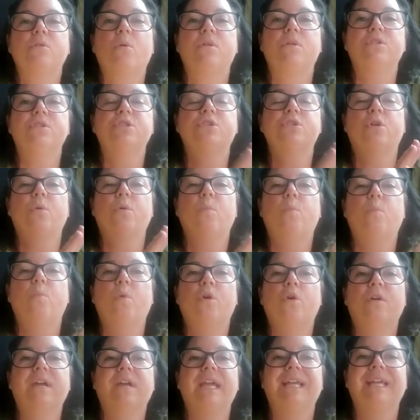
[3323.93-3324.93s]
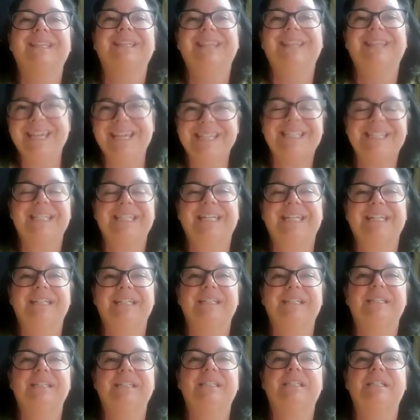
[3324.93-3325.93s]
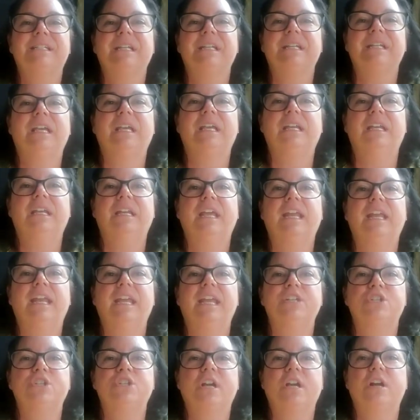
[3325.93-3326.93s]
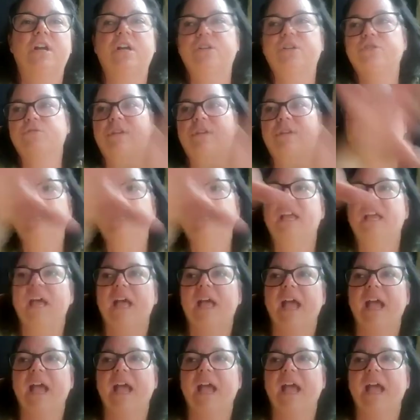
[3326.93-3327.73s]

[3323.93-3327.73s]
also working licensed in an Asian country